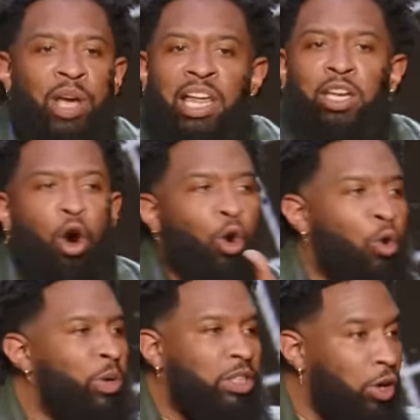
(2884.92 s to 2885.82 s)
we didn't know who
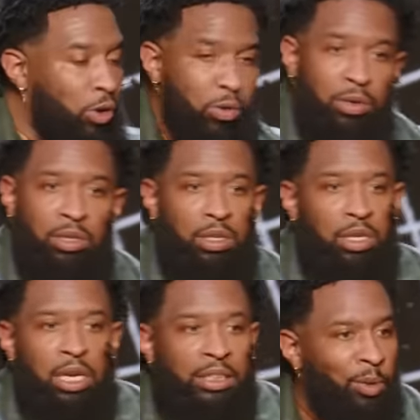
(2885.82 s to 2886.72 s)
was who.
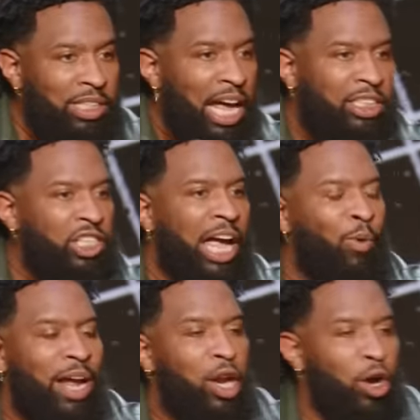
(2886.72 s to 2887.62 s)
So we just got a check
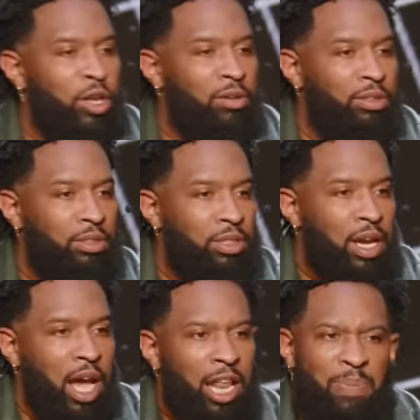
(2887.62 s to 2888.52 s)
waiting on you
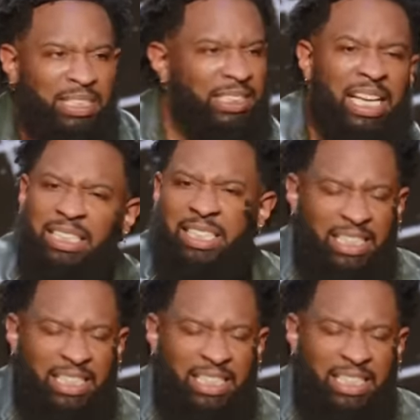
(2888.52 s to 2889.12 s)
maybe sixty,